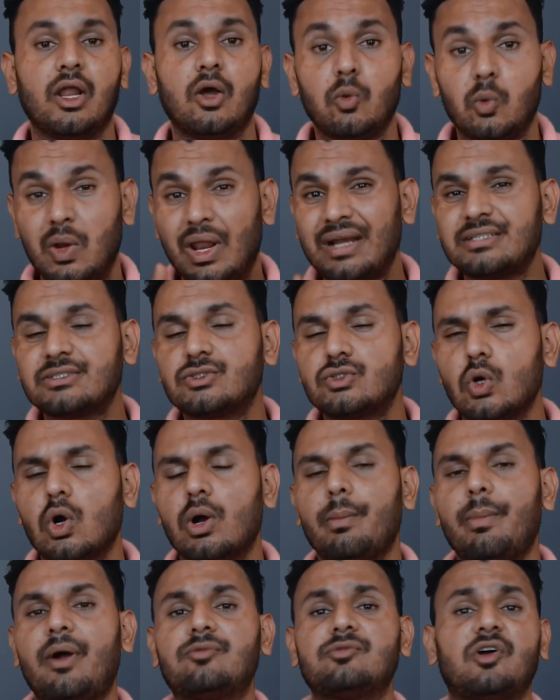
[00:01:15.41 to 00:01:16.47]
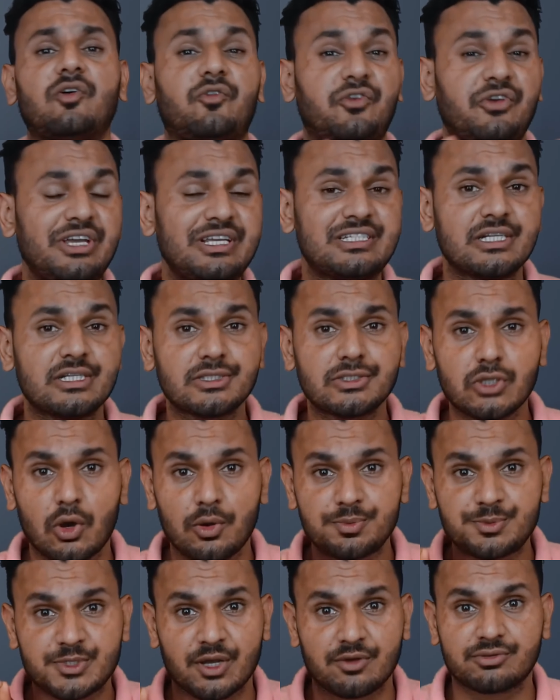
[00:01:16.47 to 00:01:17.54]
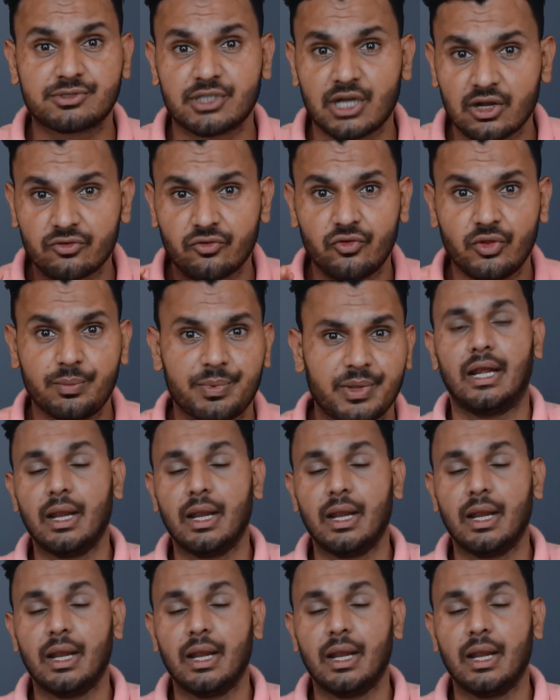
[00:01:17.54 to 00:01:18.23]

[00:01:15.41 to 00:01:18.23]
Now let's talk about the features of Surfshark VPN.